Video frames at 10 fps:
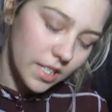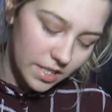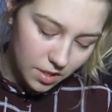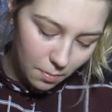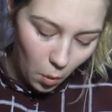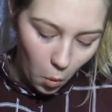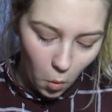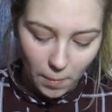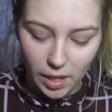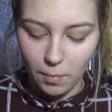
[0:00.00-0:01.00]
this is the
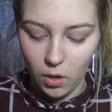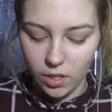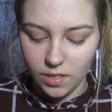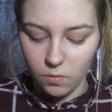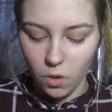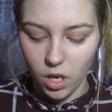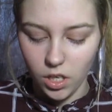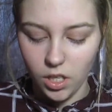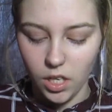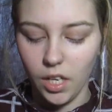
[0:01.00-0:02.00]
pore minimising
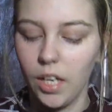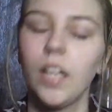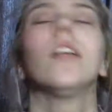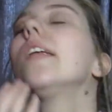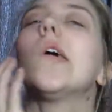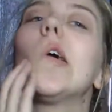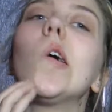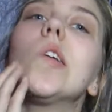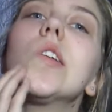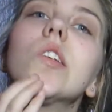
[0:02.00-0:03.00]
one, and
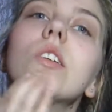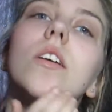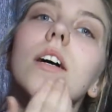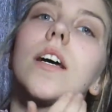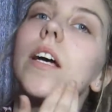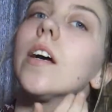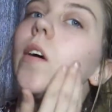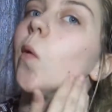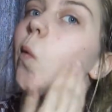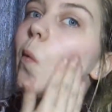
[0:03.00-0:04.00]
I just chuck it
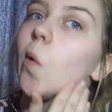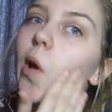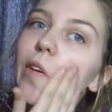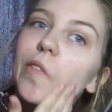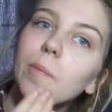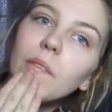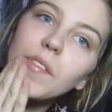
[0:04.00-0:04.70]
all over my